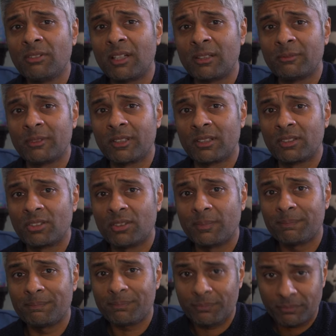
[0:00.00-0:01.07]
elements.
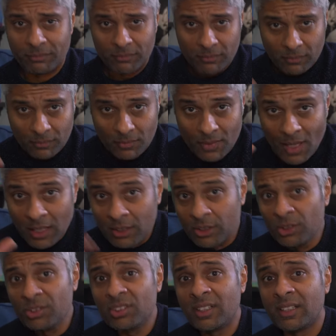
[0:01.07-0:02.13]

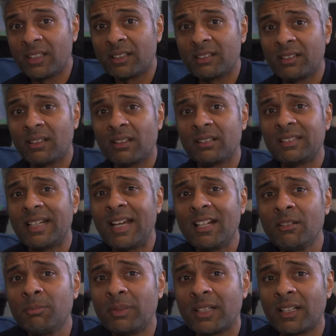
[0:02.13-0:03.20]
Acoustic guitars
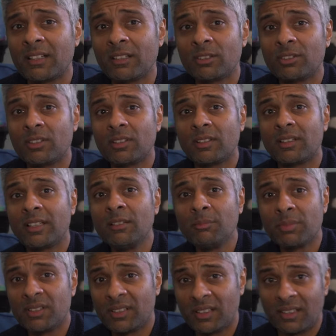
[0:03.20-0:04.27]
and pianos in
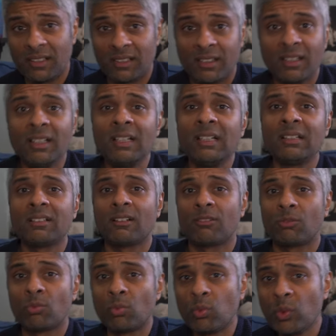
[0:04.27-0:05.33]
particular
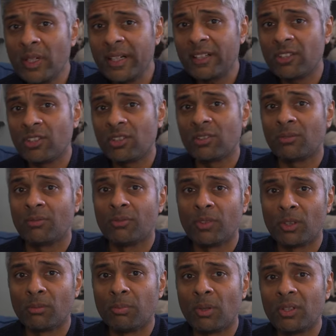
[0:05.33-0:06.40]
sound rich,
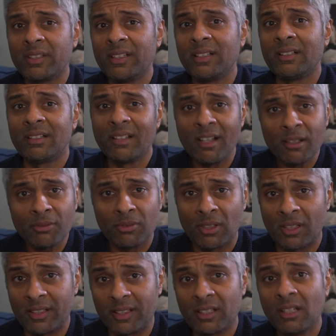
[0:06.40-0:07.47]
full bodied,
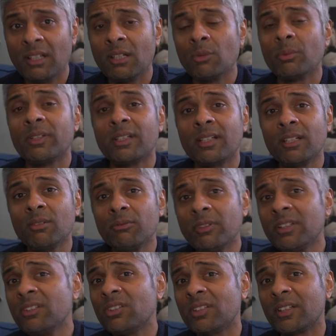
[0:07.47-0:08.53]
lifelike, with a
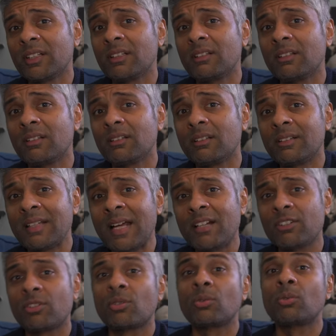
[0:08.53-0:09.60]
convincing
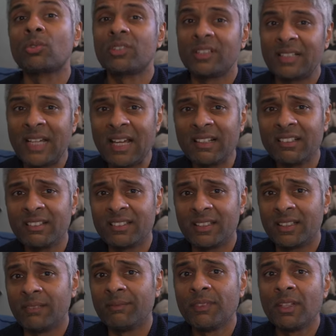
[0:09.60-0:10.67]
natural
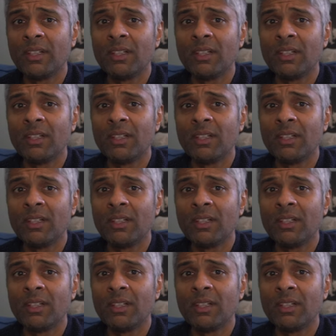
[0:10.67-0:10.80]
tonality.